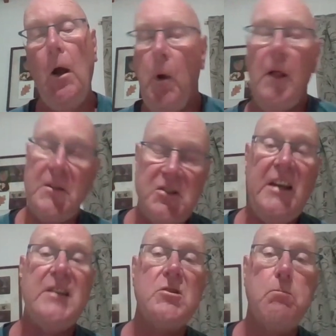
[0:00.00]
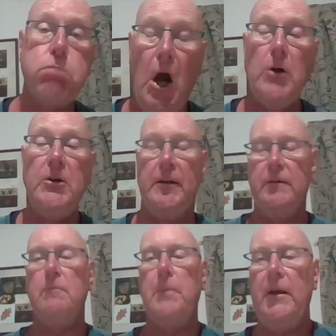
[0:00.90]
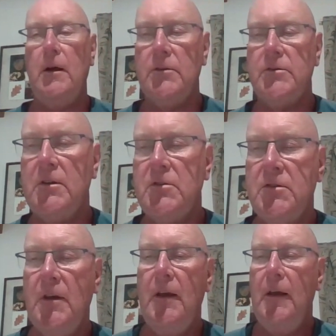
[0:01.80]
Well, the skin's broken because it's